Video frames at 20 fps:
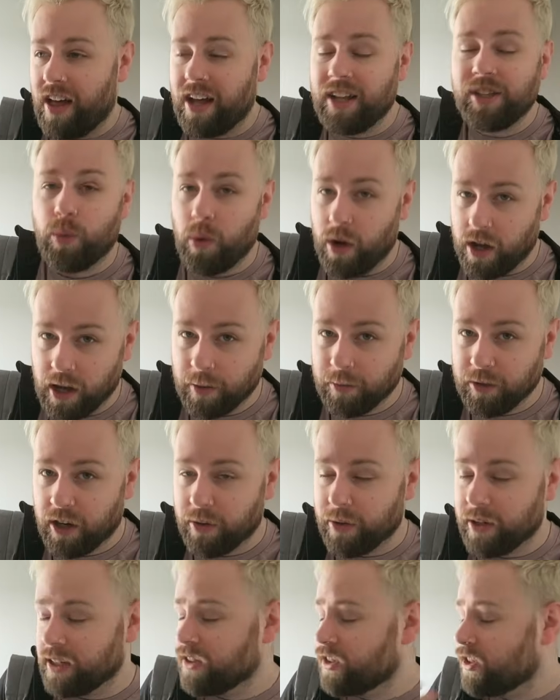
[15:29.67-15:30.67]
That's why I'm
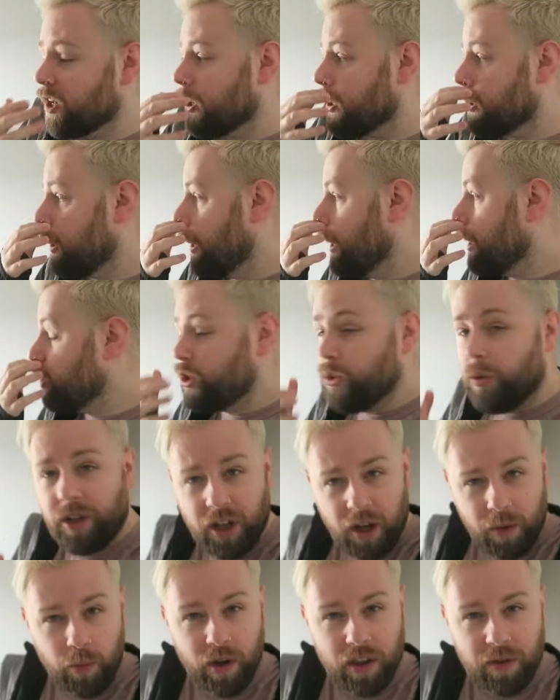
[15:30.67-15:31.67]
going. So, do you want
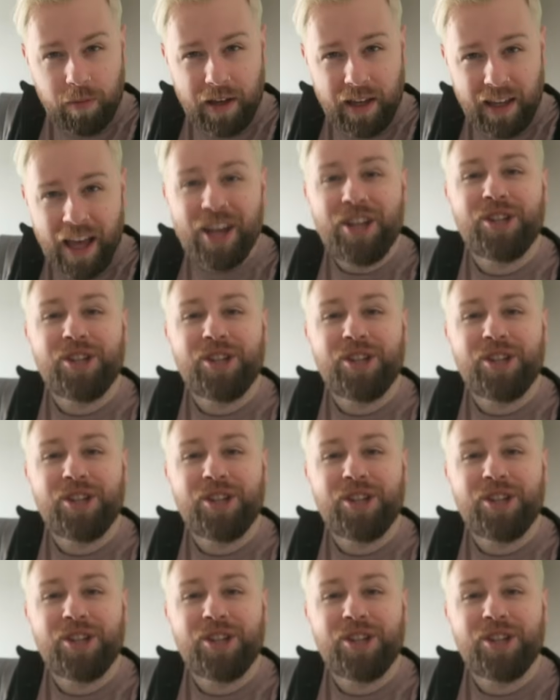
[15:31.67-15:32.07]
to come with me?